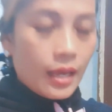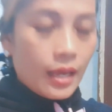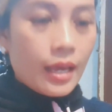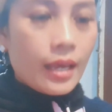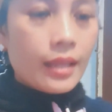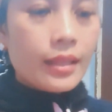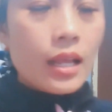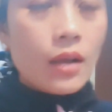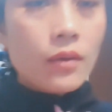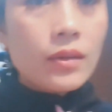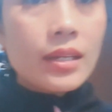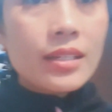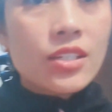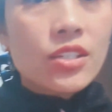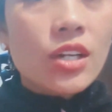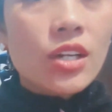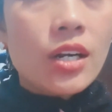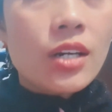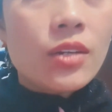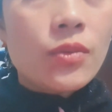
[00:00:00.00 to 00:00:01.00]
And now let's
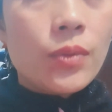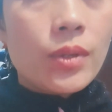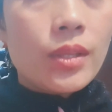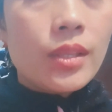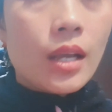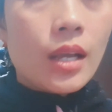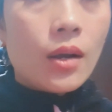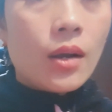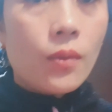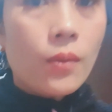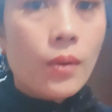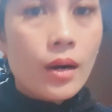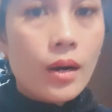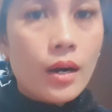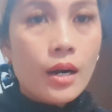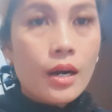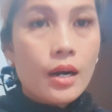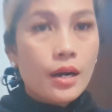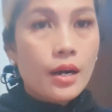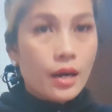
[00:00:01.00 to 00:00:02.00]
start with
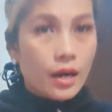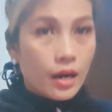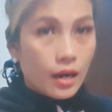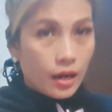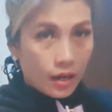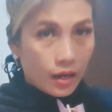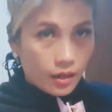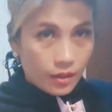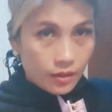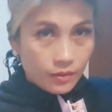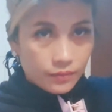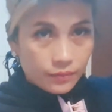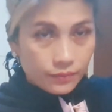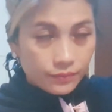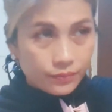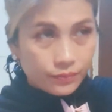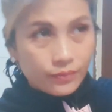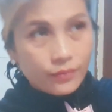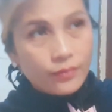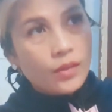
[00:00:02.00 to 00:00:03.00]
our uh,
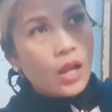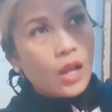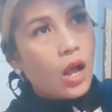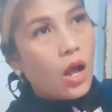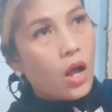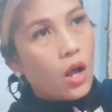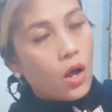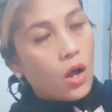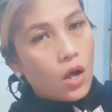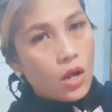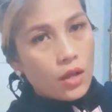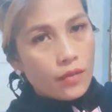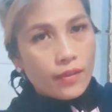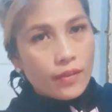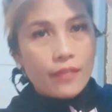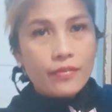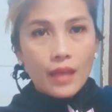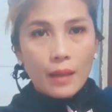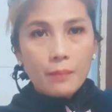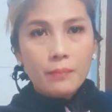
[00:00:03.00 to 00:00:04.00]
on the
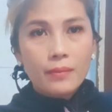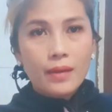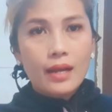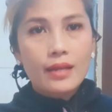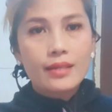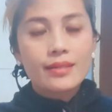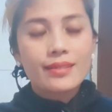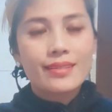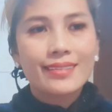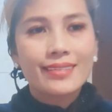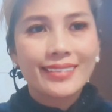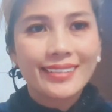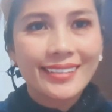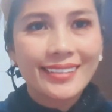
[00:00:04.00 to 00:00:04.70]
top guys